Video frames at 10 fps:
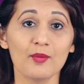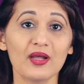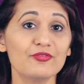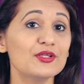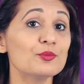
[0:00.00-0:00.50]

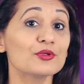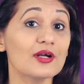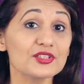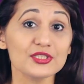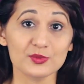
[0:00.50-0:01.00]
My video
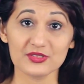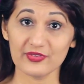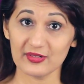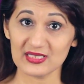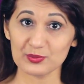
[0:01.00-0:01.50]
production was
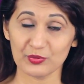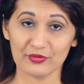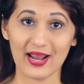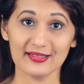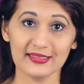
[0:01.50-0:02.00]
very
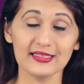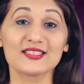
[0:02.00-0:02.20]
sporadic.